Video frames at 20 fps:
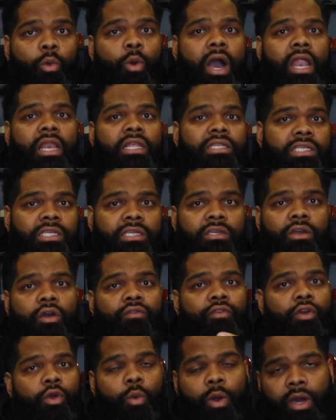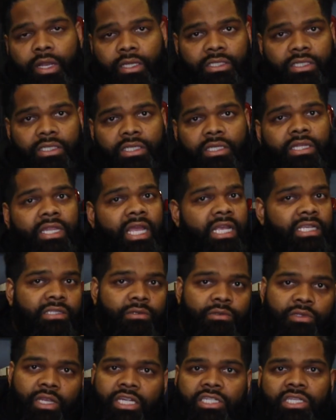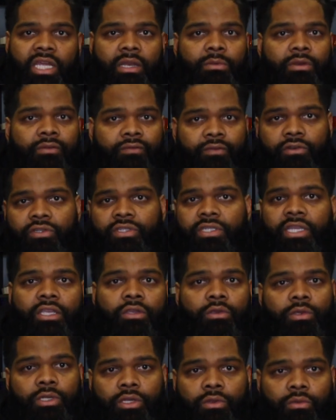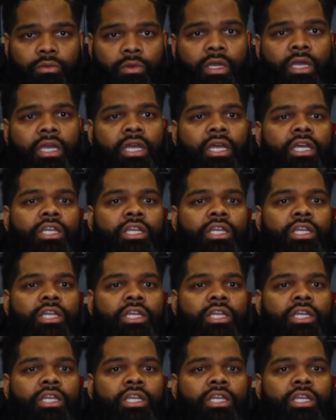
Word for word: Quality over quantity. That's the that's got to be the first thing you do.